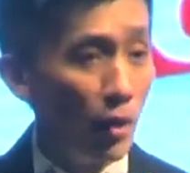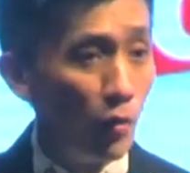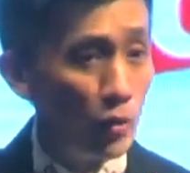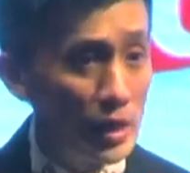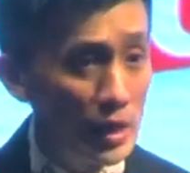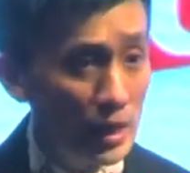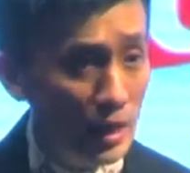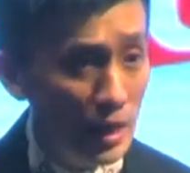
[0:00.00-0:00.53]

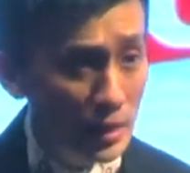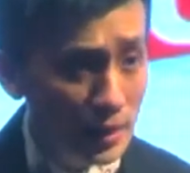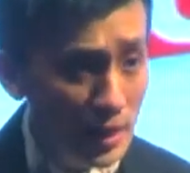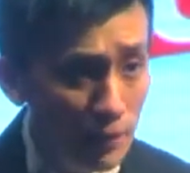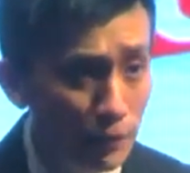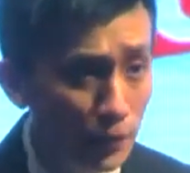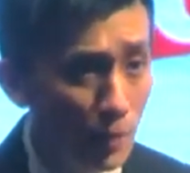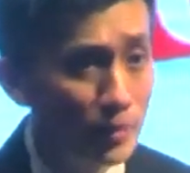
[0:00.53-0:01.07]
We
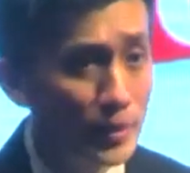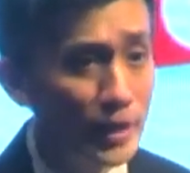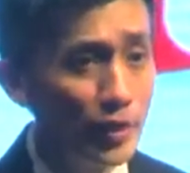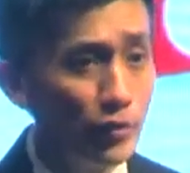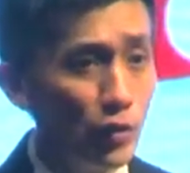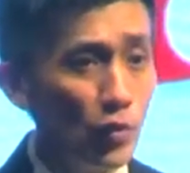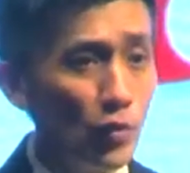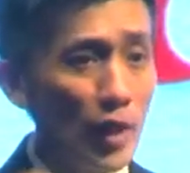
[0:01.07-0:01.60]
start from
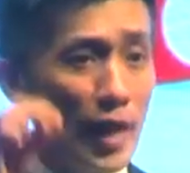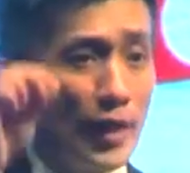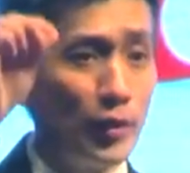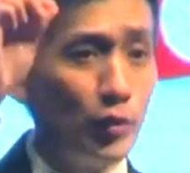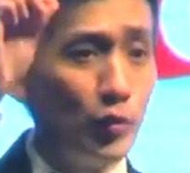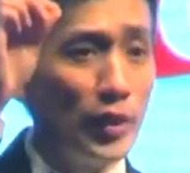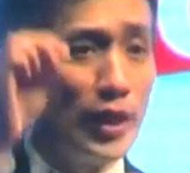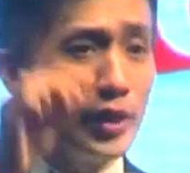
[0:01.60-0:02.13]
zero, and
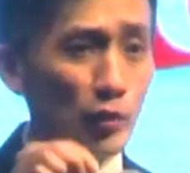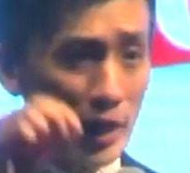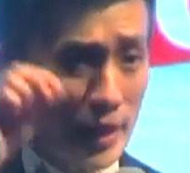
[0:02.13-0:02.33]
today you